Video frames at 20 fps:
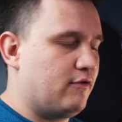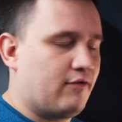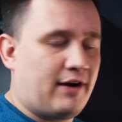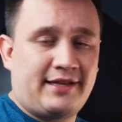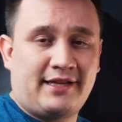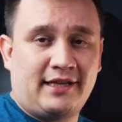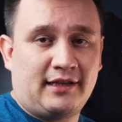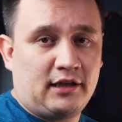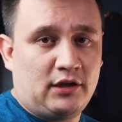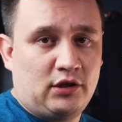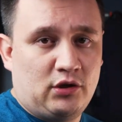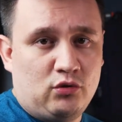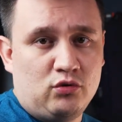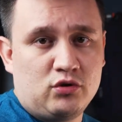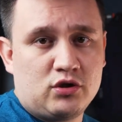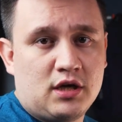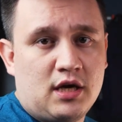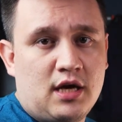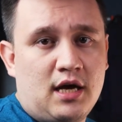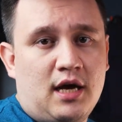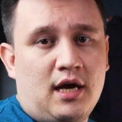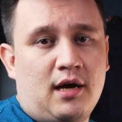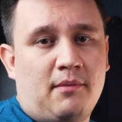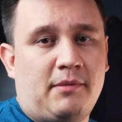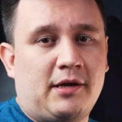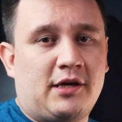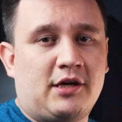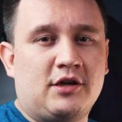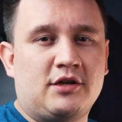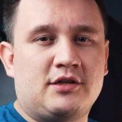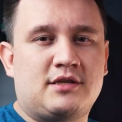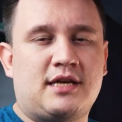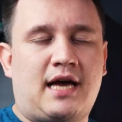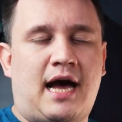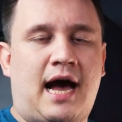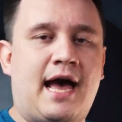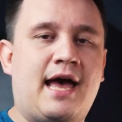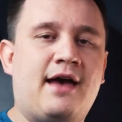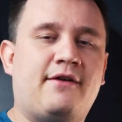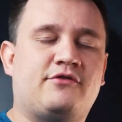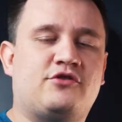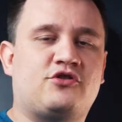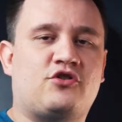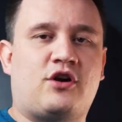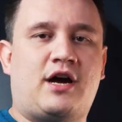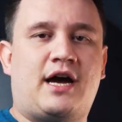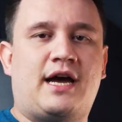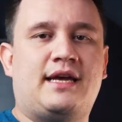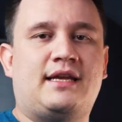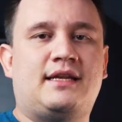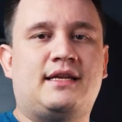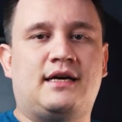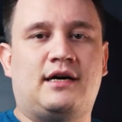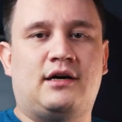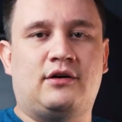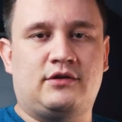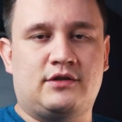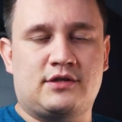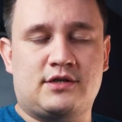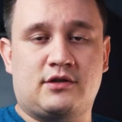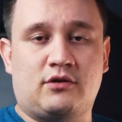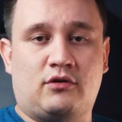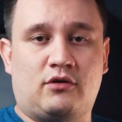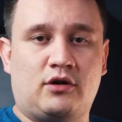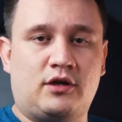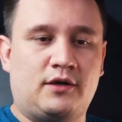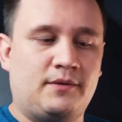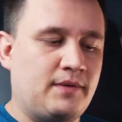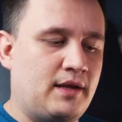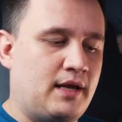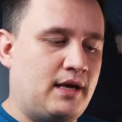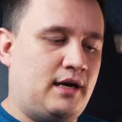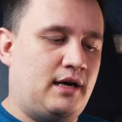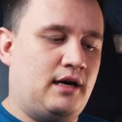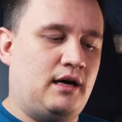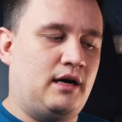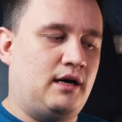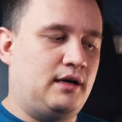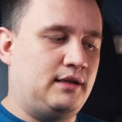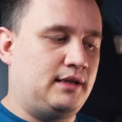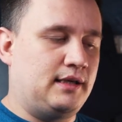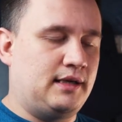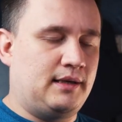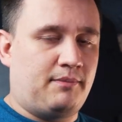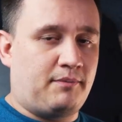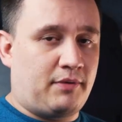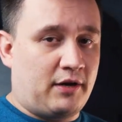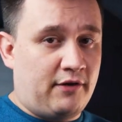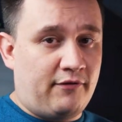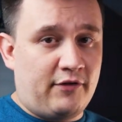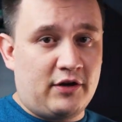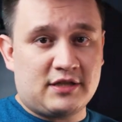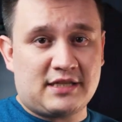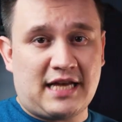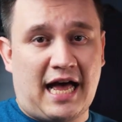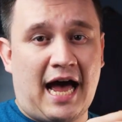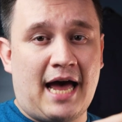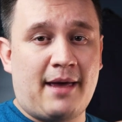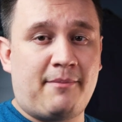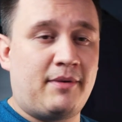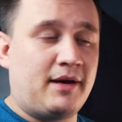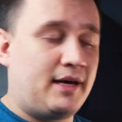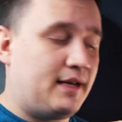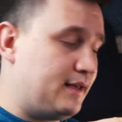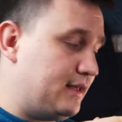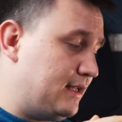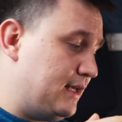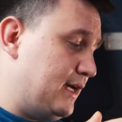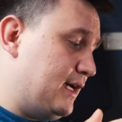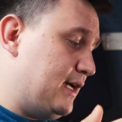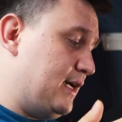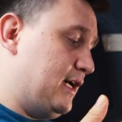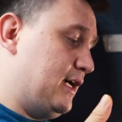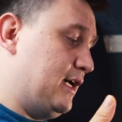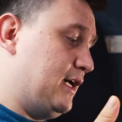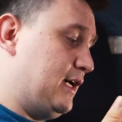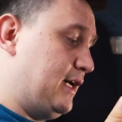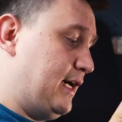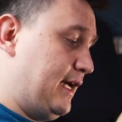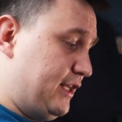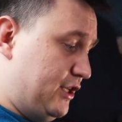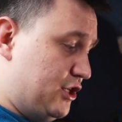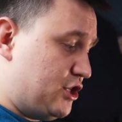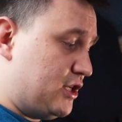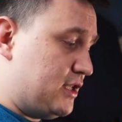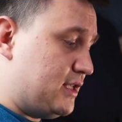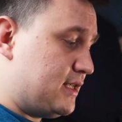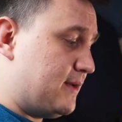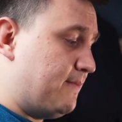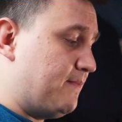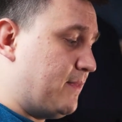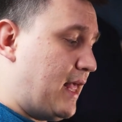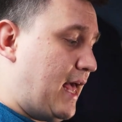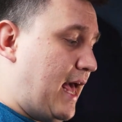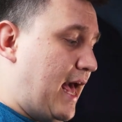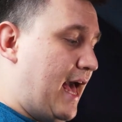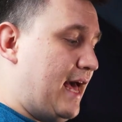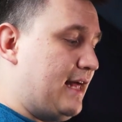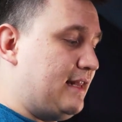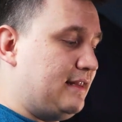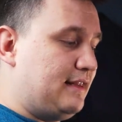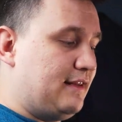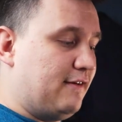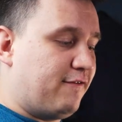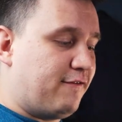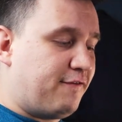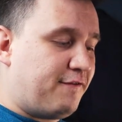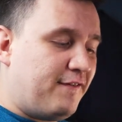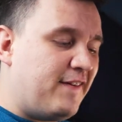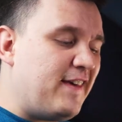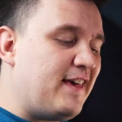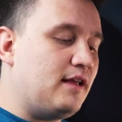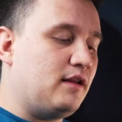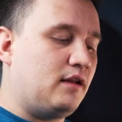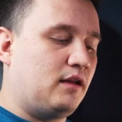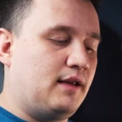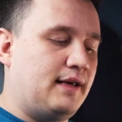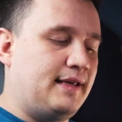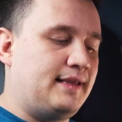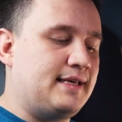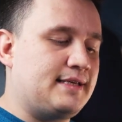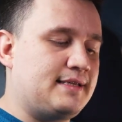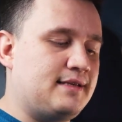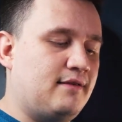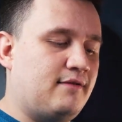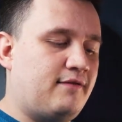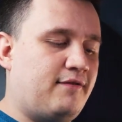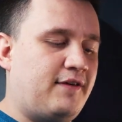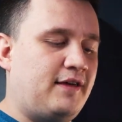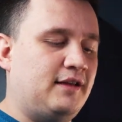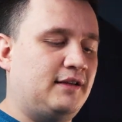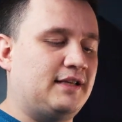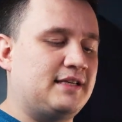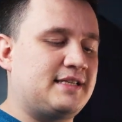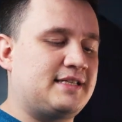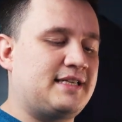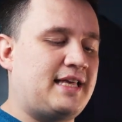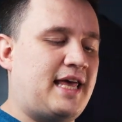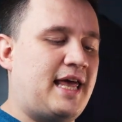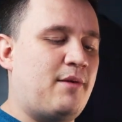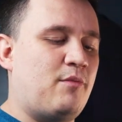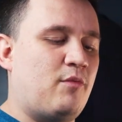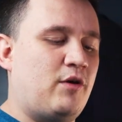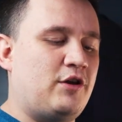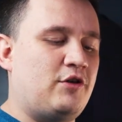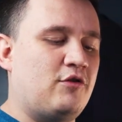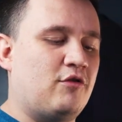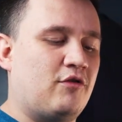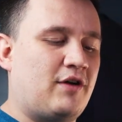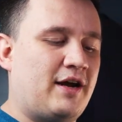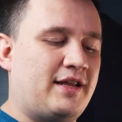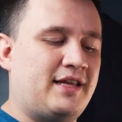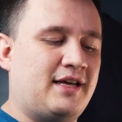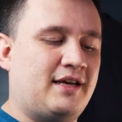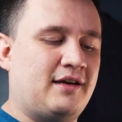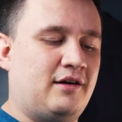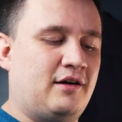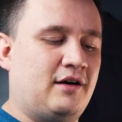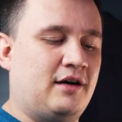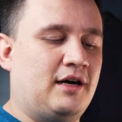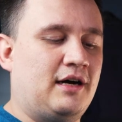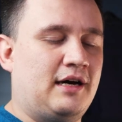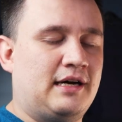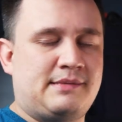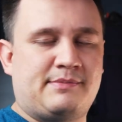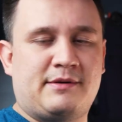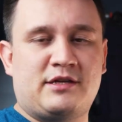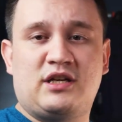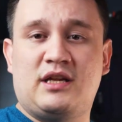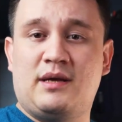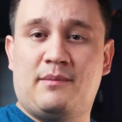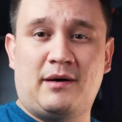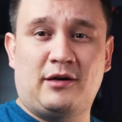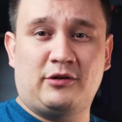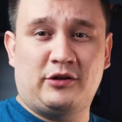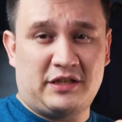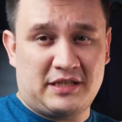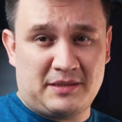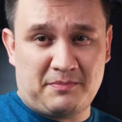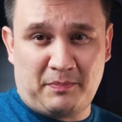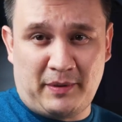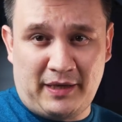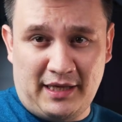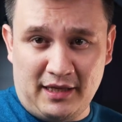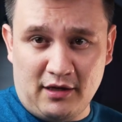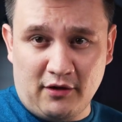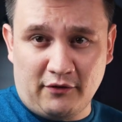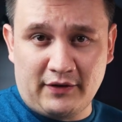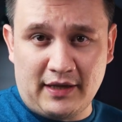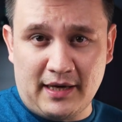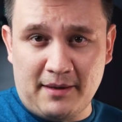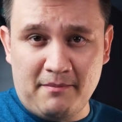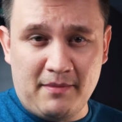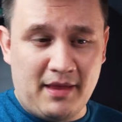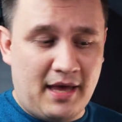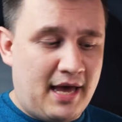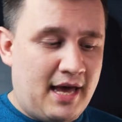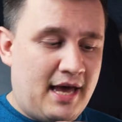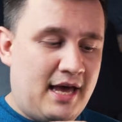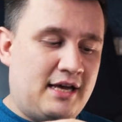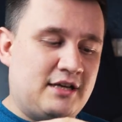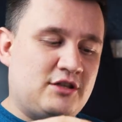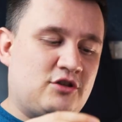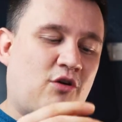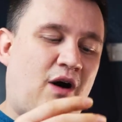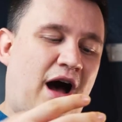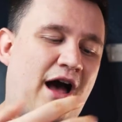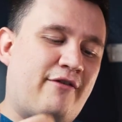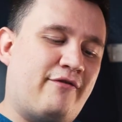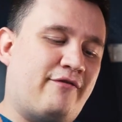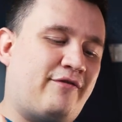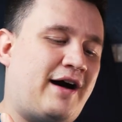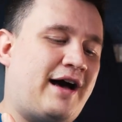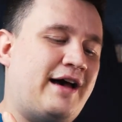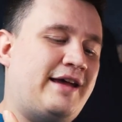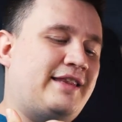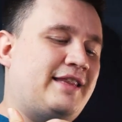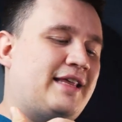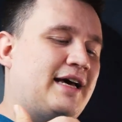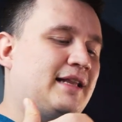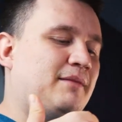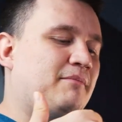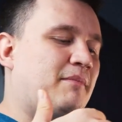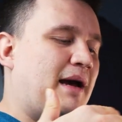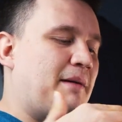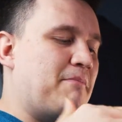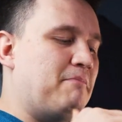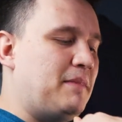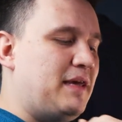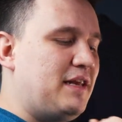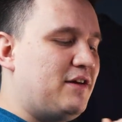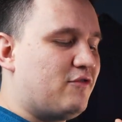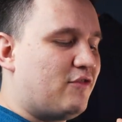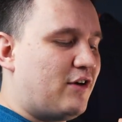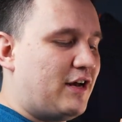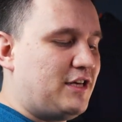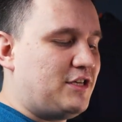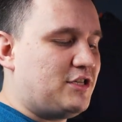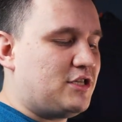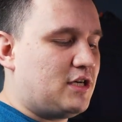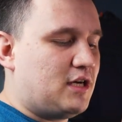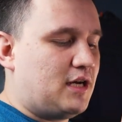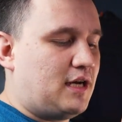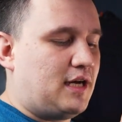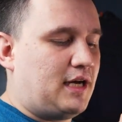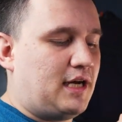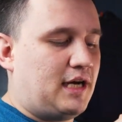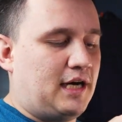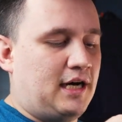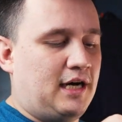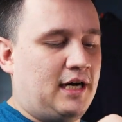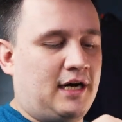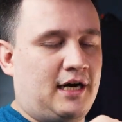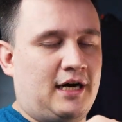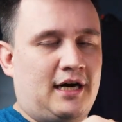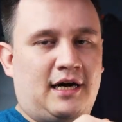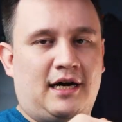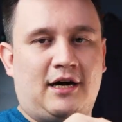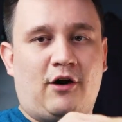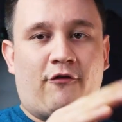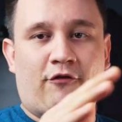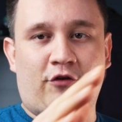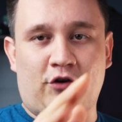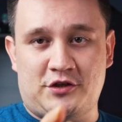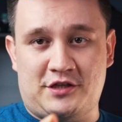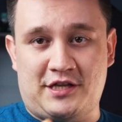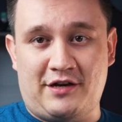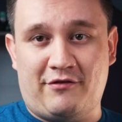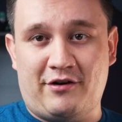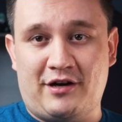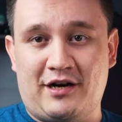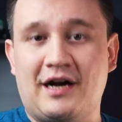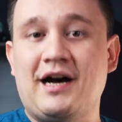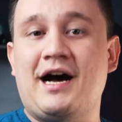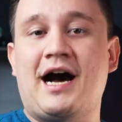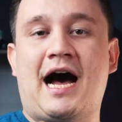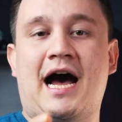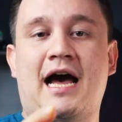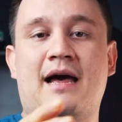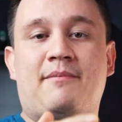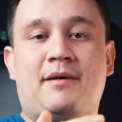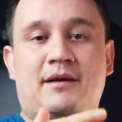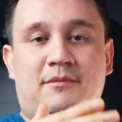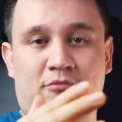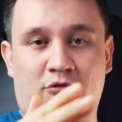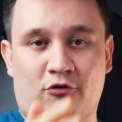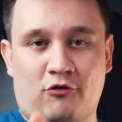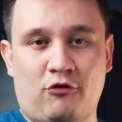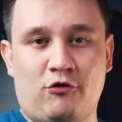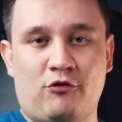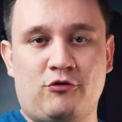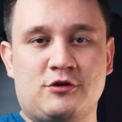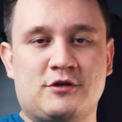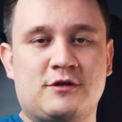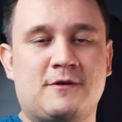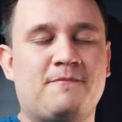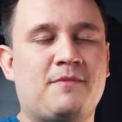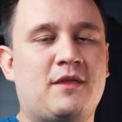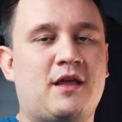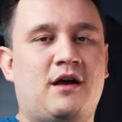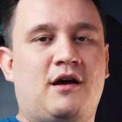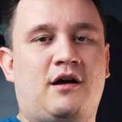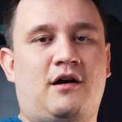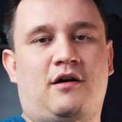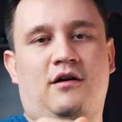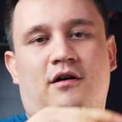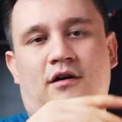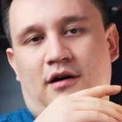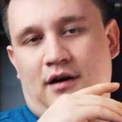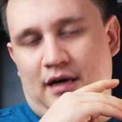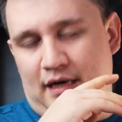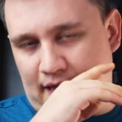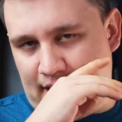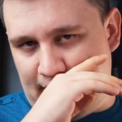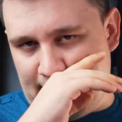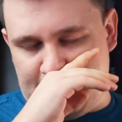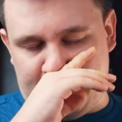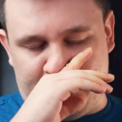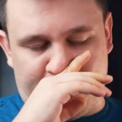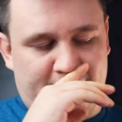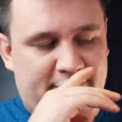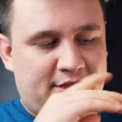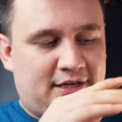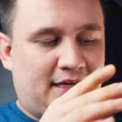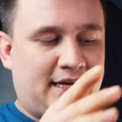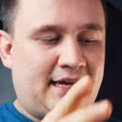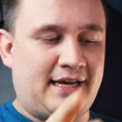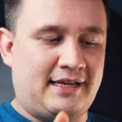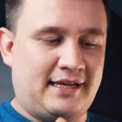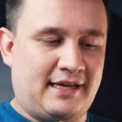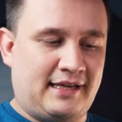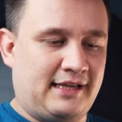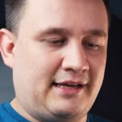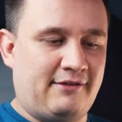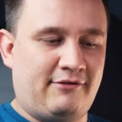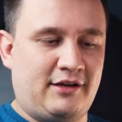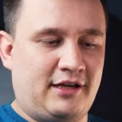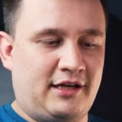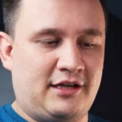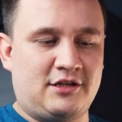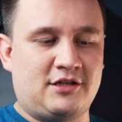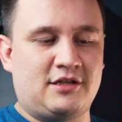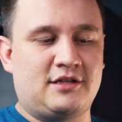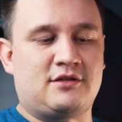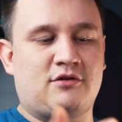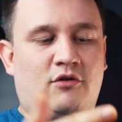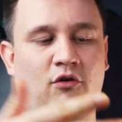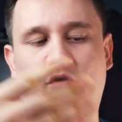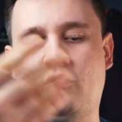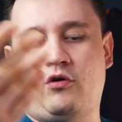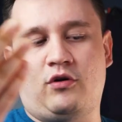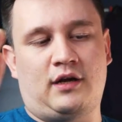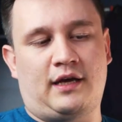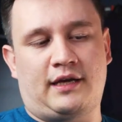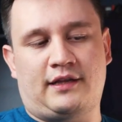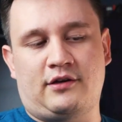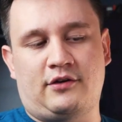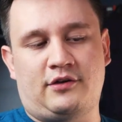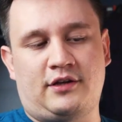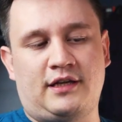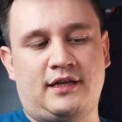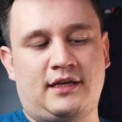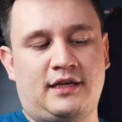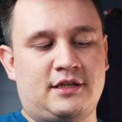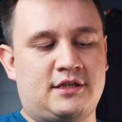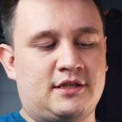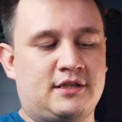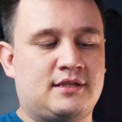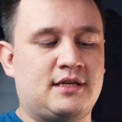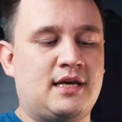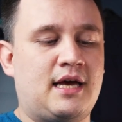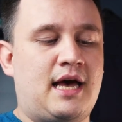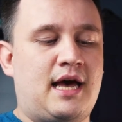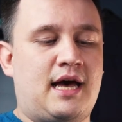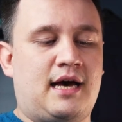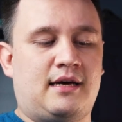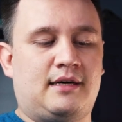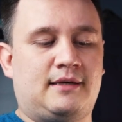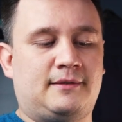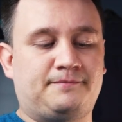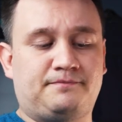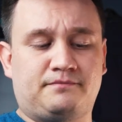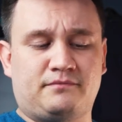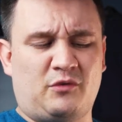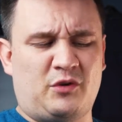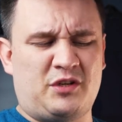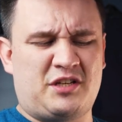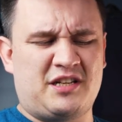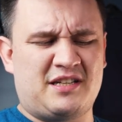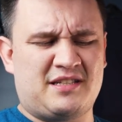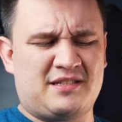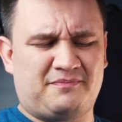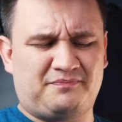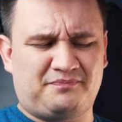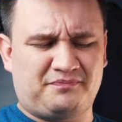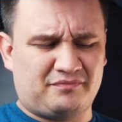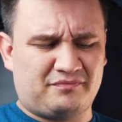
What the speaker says: writing the notes, because I have tried on the store the previous iPad editions, and it doesn't feel the same when you're writing, especially about the speed of them. So I find that my mid-range, of course there were iPad Pros, which again 11 inches or like 13 inches, which is